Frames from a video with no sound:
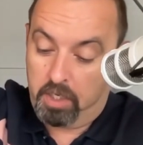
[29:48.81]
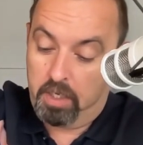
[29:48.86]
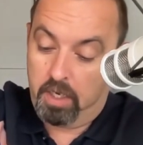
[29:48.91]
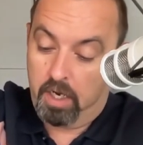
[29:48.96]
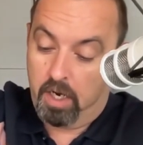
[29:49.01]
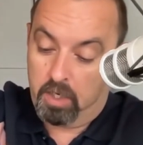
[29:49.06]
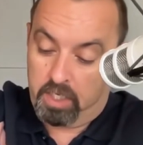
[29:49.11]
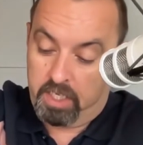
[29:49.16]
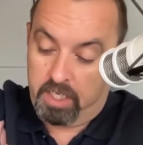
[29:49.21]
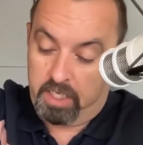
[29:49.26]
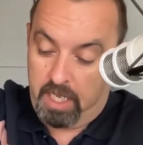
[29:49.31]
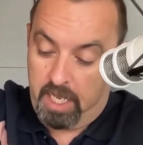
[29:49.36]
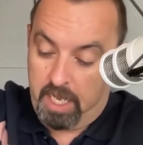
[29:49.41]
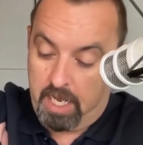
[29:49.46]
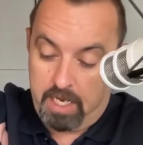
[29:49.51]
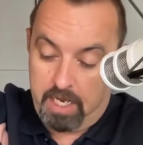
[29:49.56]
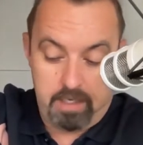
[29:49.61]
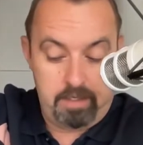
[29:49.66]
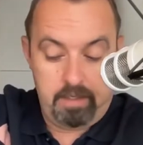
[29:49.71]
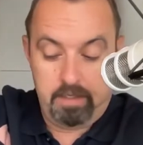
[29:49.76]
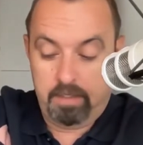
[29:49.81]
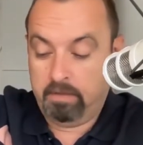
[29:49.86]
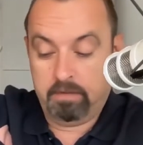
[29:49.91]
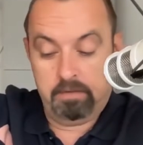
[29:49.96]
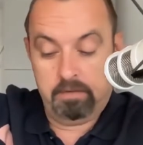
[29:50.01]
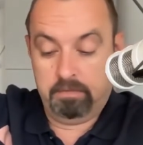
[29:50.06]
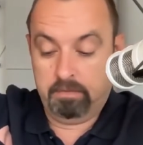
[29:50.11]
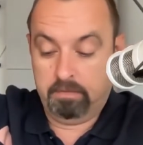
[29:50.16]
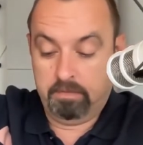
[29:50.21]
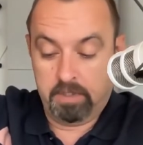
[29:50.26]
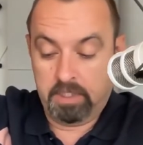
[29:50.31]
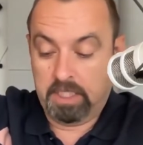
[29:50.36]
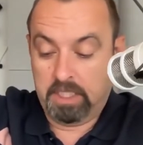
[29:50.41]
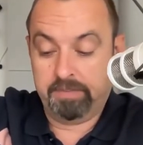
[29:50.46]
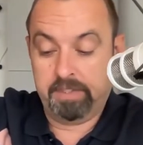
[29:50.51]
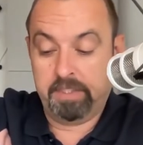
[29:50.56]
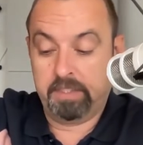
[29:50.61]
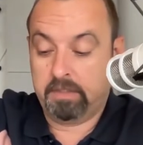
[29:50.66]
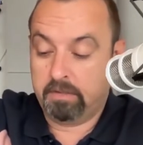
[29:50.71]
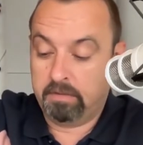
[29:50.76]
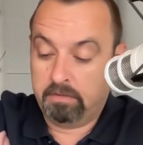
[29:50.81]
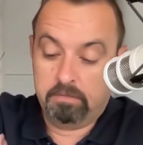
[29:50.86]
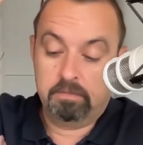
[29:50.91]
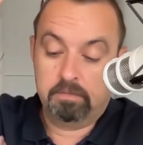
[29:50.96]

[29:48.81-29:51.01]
ArchiCAD, love it.